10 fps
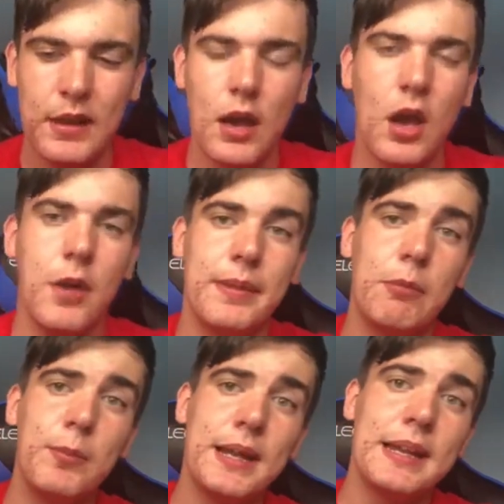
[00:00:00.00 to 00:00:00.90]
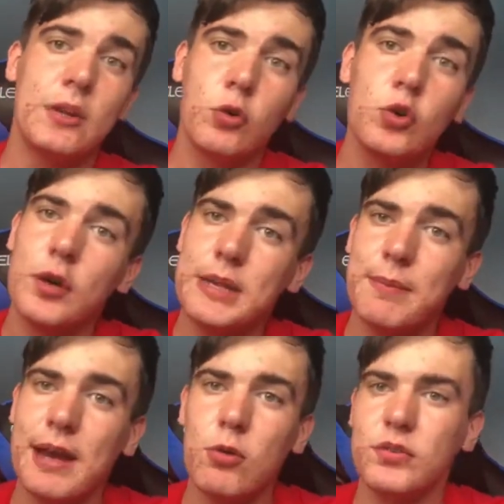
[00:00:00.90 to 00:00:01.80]
there will be a link on your
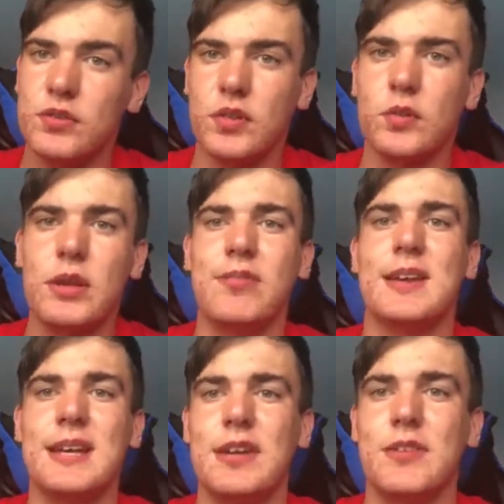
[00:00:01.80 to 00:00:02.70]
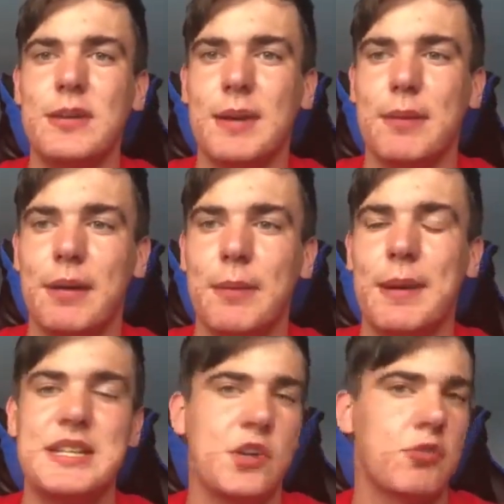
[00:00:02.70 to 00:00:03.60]
email to give EA feedback about the
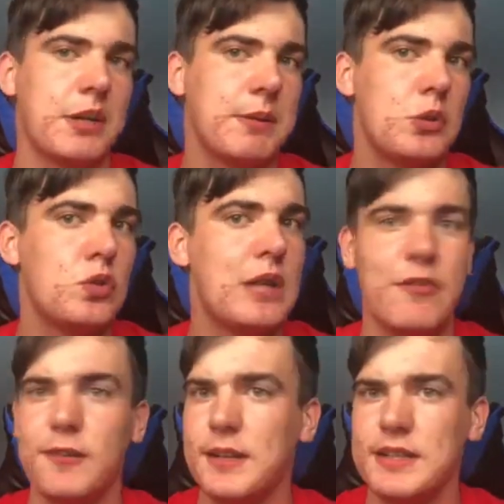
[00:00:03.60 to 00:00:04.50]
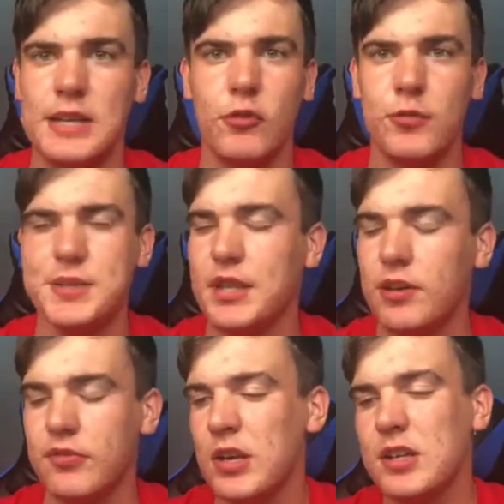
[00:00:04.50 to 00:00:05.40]
beta. I'd recommend you definitely tell them
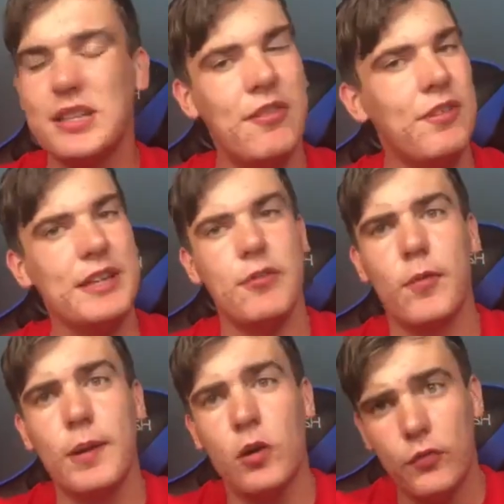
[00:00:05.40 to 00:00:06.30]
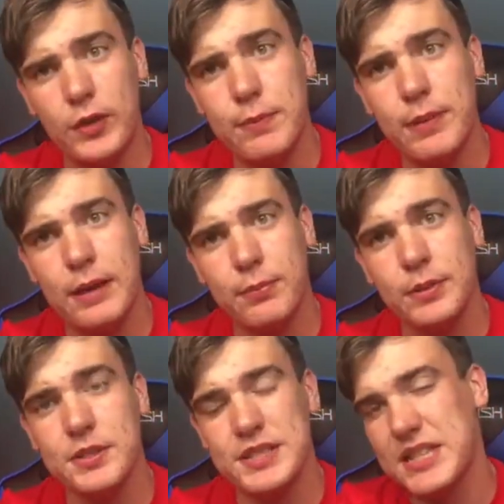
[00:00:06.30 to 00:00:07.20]
stuff. Definitely give them a lot of feedback,
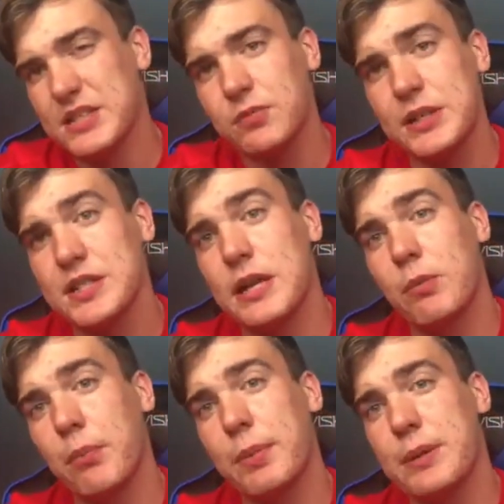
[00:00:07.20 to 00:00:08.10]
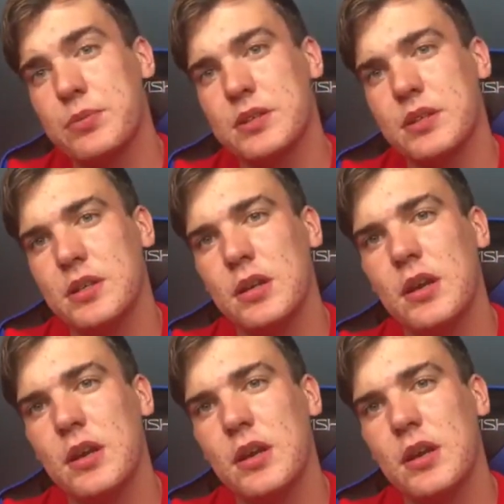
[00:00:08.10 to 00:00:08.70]
because that's the reason they want people to